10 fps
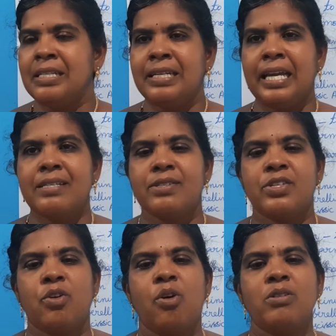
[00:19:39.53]

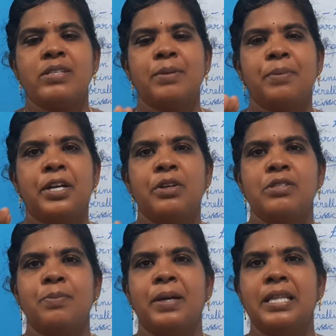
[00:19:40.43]
Next, auxin
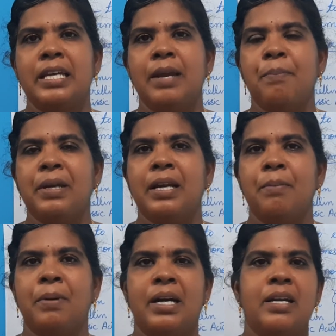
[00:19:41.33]
produced by the
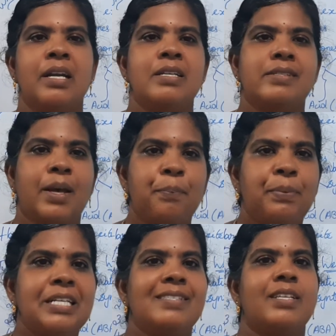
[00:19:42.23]
apical bud
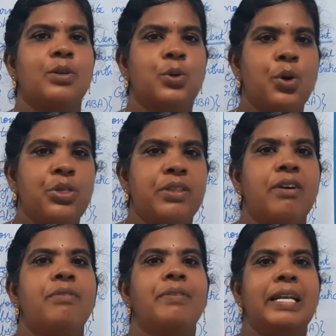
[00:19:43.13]
suppress the growth
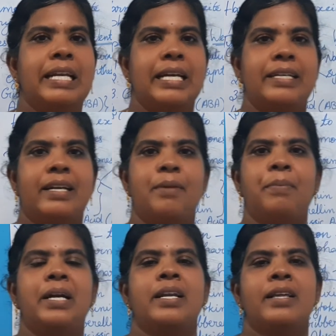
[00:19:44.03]
of lateral
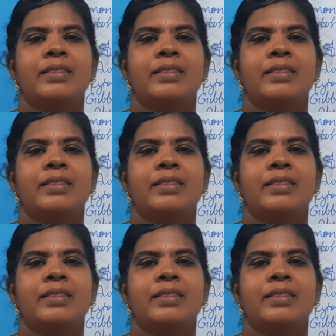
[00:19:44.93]
bud.